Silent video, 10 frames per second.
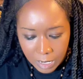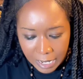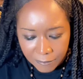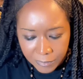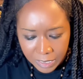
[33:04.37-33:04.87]

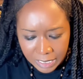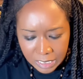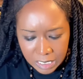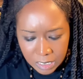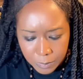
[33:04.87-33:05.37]
I feel like
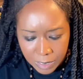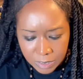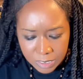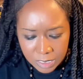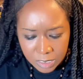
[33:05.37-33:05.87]
this
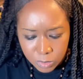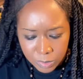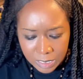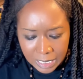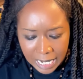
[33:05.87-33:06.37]
person is
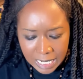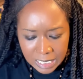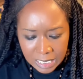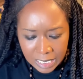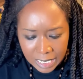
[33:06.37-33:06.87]

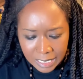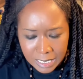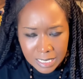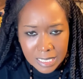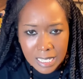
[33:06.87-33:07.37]
realizing that
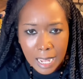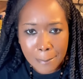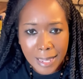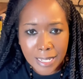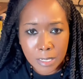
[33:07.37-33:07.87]
this is not
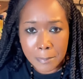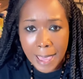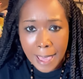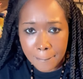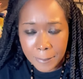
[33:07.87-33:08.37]
making them
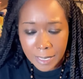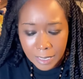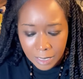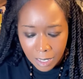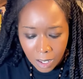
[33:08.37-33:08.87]

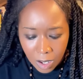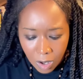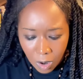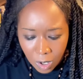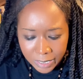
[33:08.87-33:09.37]
happy,
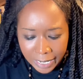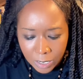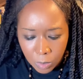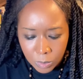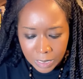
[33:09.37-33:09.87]
or they
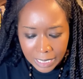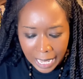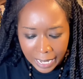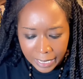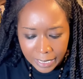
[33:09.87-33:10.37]
don't
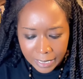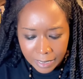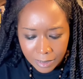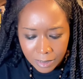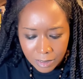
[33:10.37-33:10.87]
like
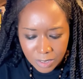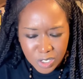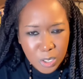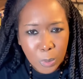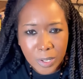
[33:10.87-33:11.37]

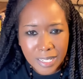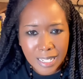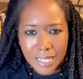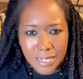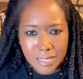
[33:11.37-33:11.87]
doing
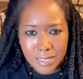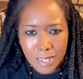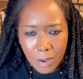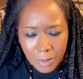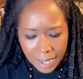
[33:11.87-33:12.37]
this,
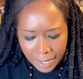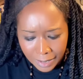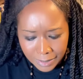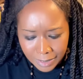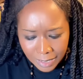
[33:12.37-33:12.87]

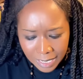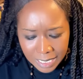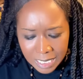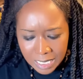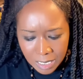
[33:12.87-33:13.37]
okay?
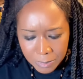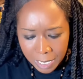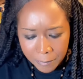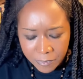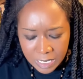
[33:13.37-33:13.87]
This is some
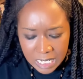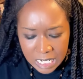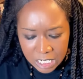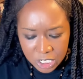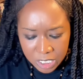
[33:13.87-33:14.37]
type of
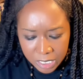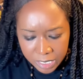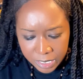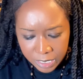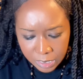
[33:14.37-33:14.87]
addiction
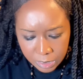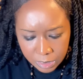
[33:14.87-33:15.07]
here.